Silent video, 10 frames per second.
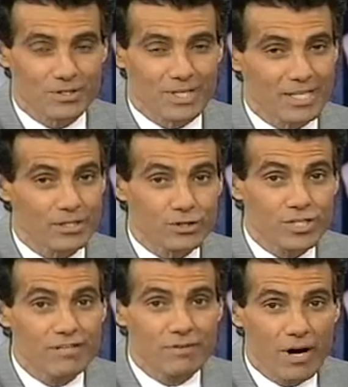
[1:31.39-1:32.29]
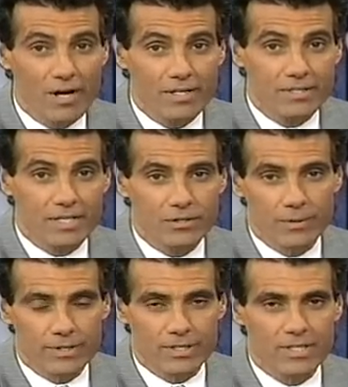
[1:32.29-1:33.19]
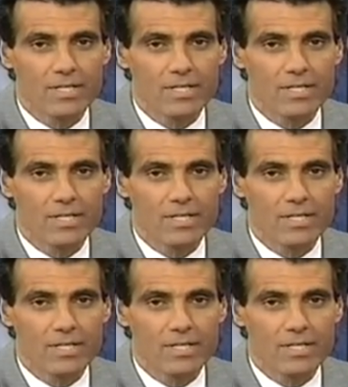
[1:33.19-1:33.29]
night, the chief architect, or is it